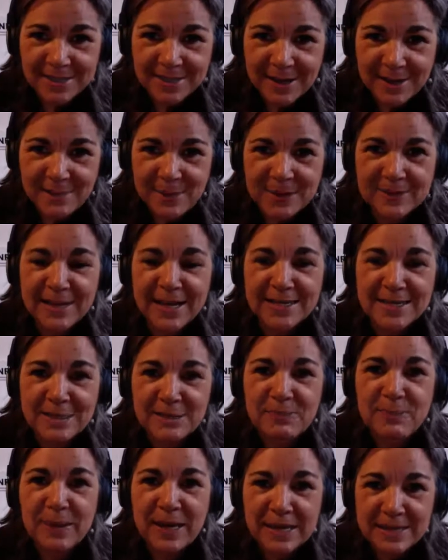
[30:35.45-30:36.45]
I mean, that's a
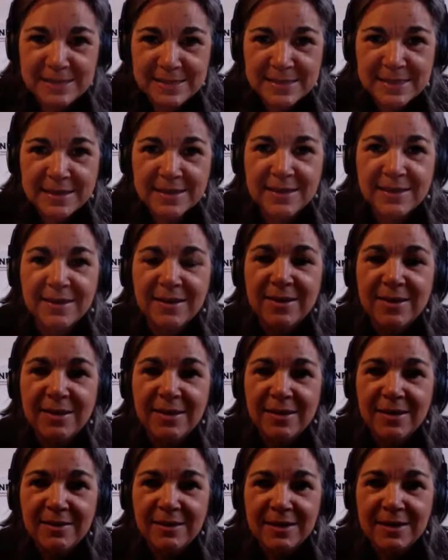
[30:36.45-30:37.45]
basic
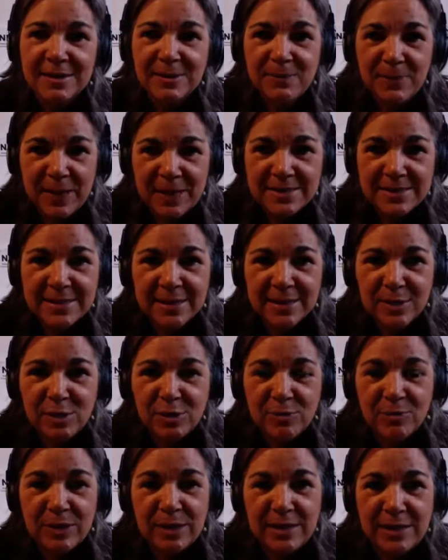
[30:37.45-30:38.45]

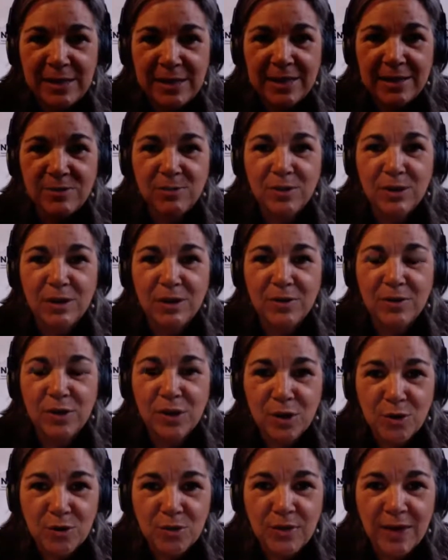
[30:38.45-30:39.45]
human need. We all
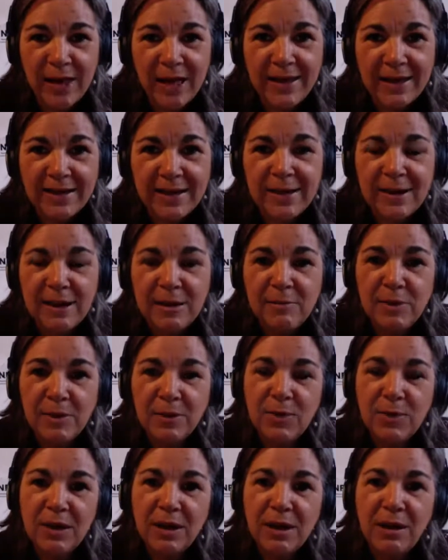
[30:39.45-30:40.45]
know that. But
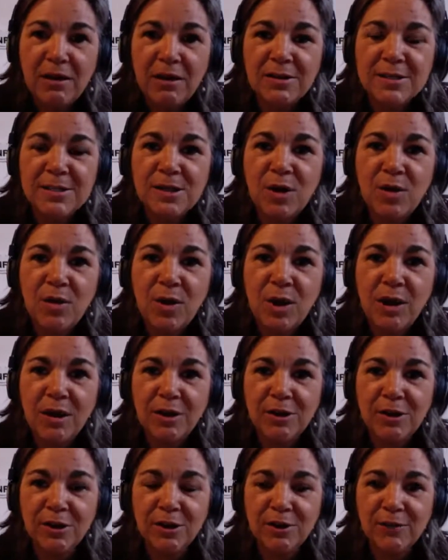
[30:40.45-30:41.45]
we also
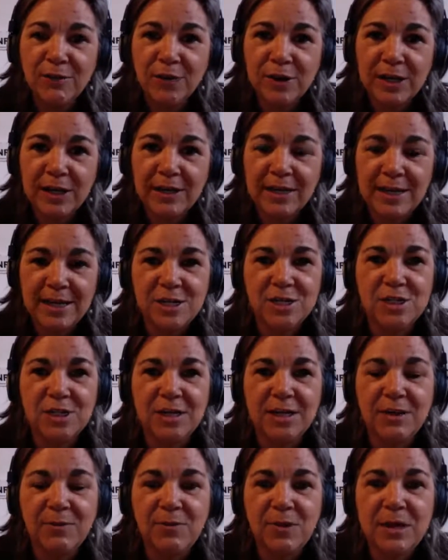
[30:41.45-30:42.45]
hunger for
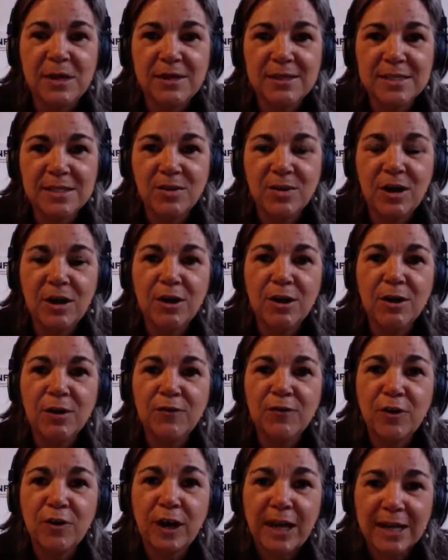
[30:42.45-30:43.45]
connection, and we also hunger
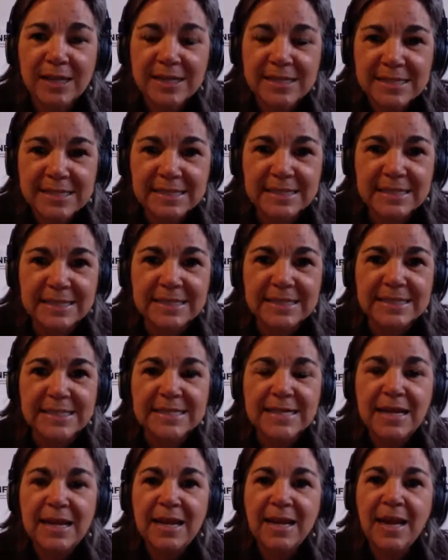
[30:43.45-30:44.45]
for excellence,
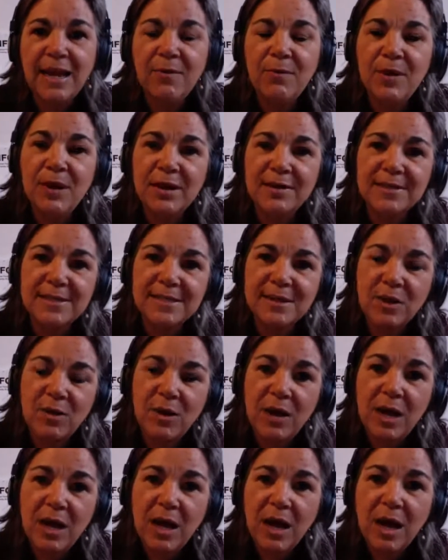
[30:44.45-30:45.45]
and we also
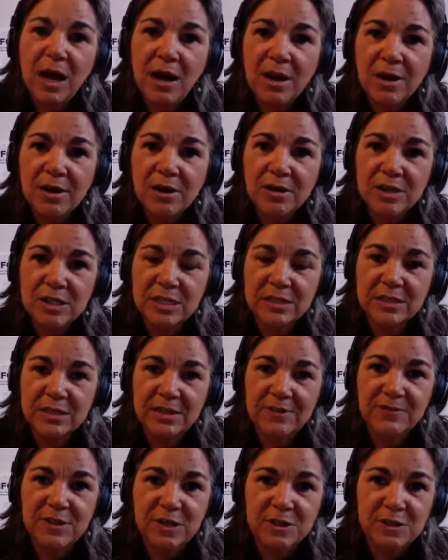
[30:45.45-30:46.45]
hunger to
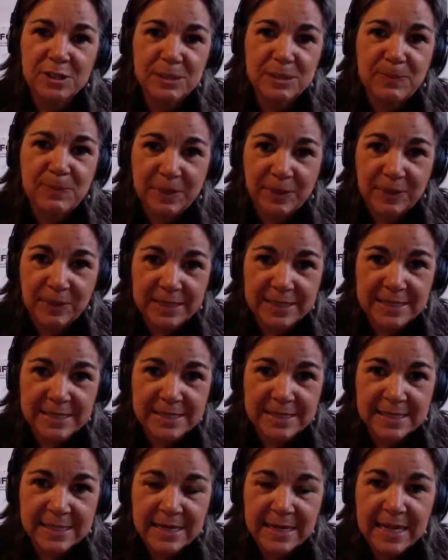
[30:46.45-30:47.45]
lift our
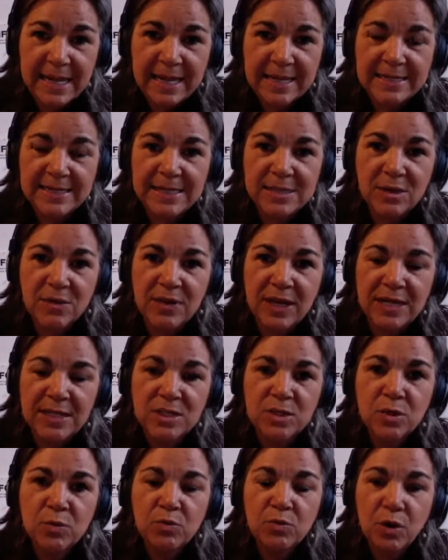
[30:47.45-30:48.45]
spirits. And so that's
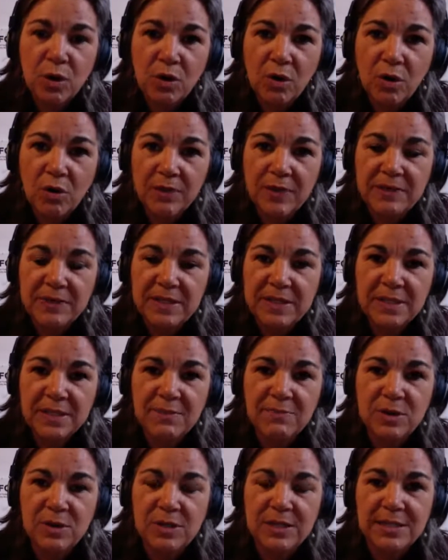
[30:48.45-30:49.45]
a role that these
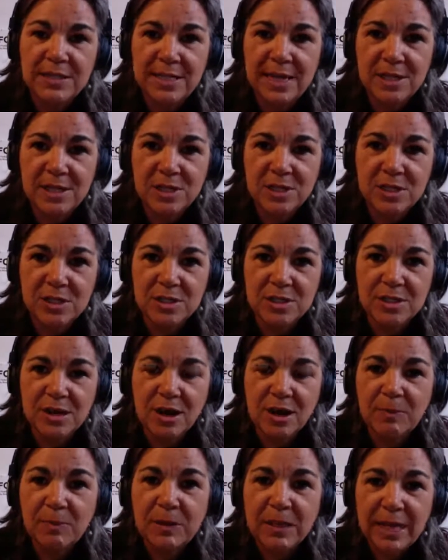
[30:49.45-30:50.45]
community stations
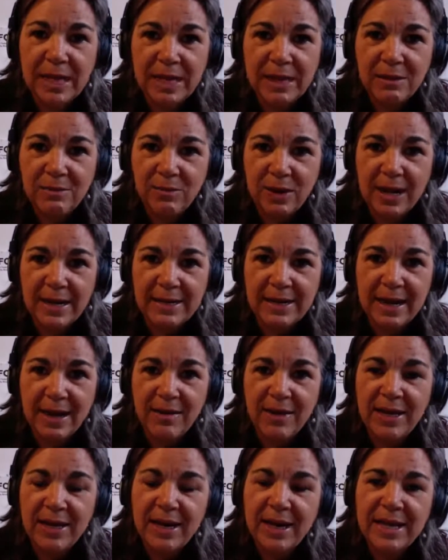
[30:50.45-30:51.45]
are playing right now.
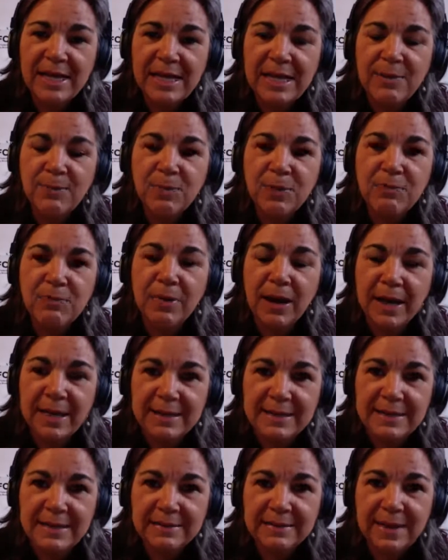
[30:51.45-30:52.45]
And I keep
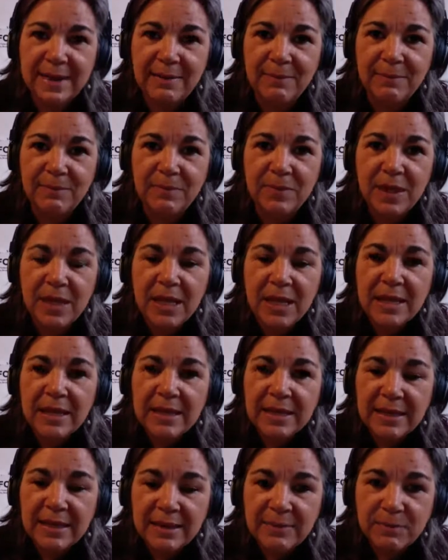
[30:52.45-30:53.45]
reminding them,
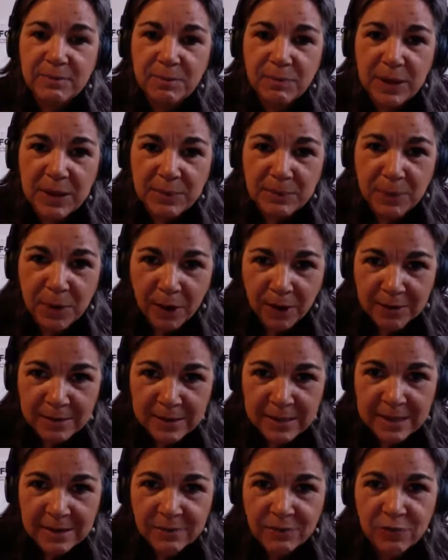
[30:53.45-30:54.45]
impart
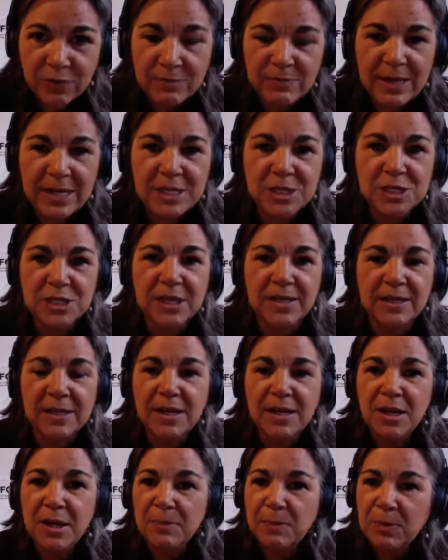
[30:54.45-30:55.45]
the information,
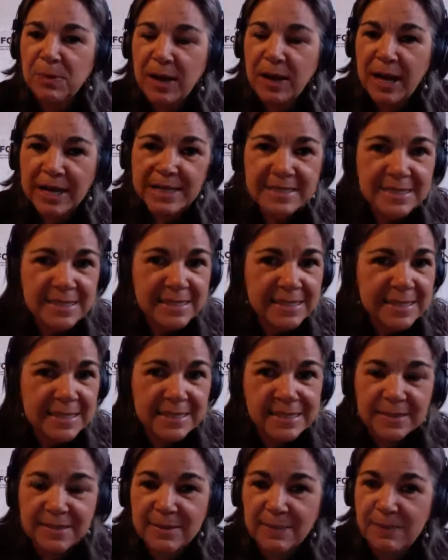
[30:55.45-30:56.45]
practice
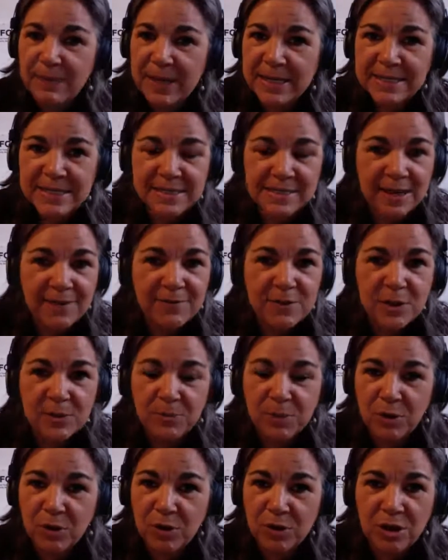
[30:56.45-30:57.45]
the best safety
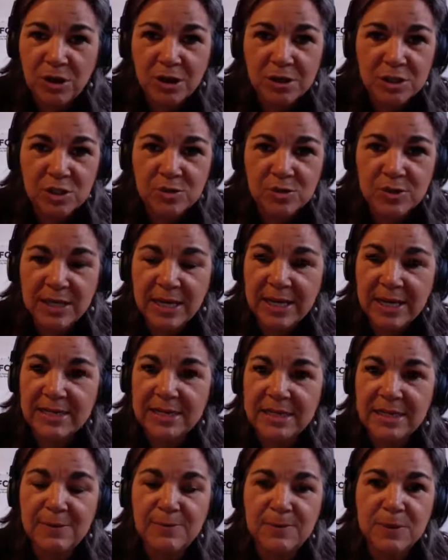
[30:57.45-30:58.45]
protocols you can to
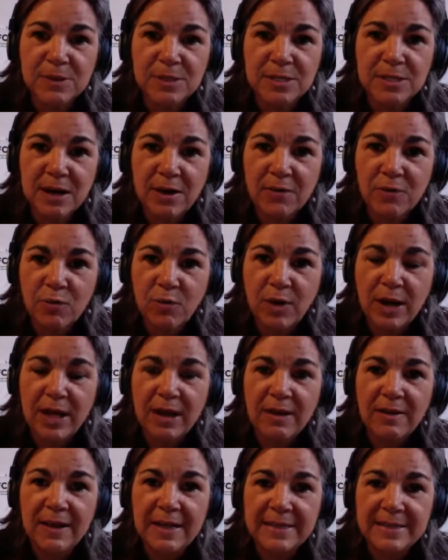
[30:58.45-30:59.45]
keep yourself
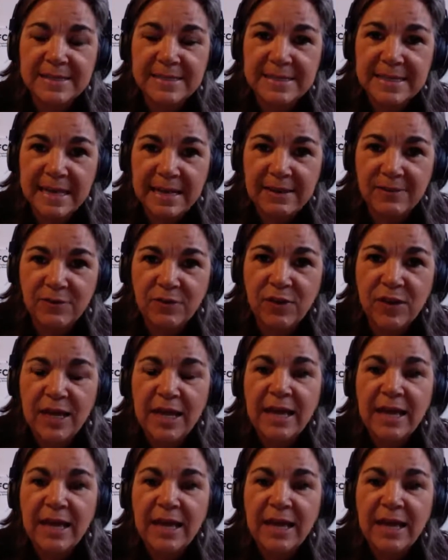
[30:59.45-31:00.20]
well and safe.